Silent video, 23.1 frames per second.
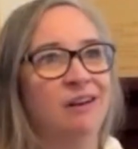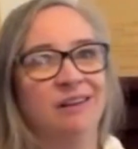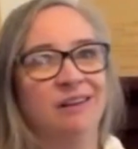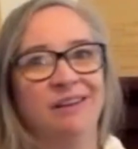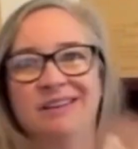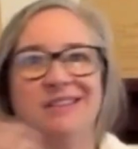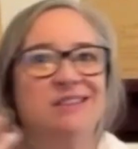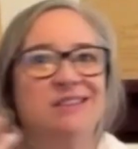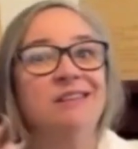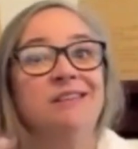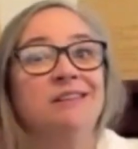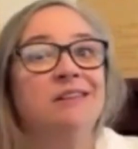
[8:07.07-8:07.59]
you
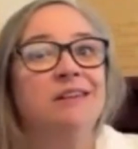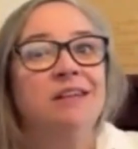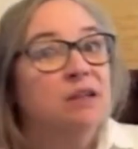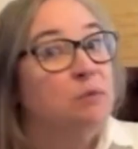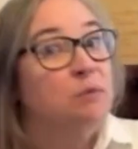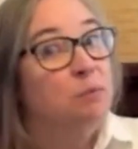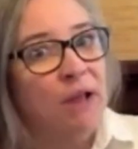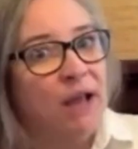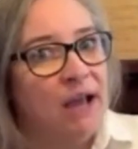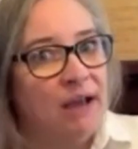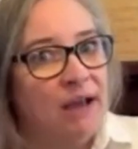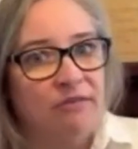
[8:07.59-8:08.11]
still need to
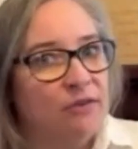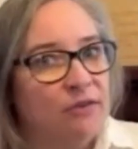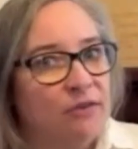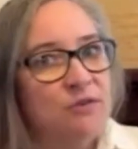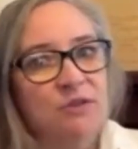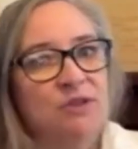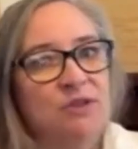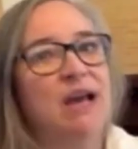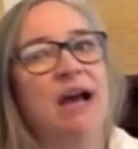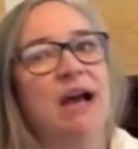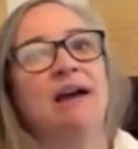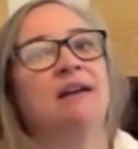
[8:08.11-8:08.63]
plan for
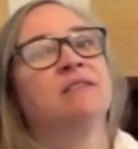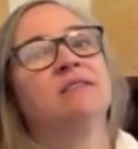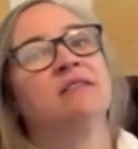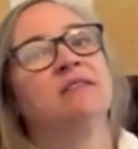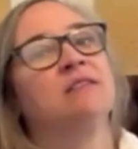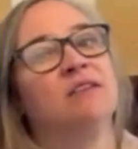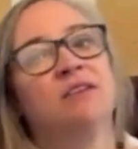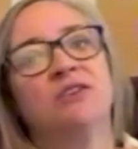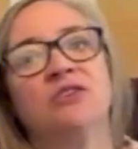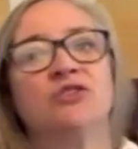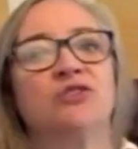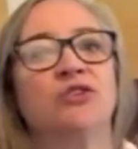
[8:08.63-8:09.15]
those
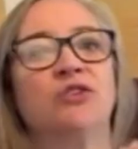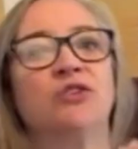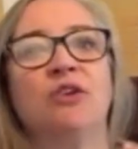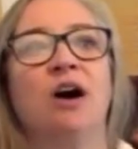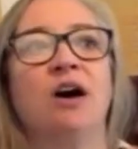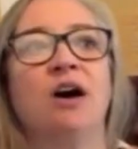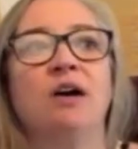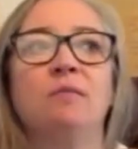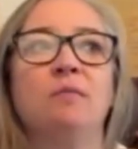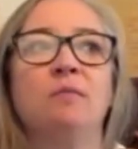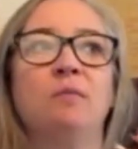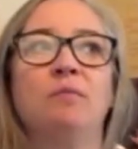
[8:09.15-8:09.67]
taxes because you're
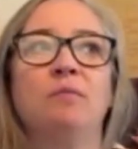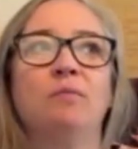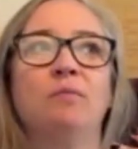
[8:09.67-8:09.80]
not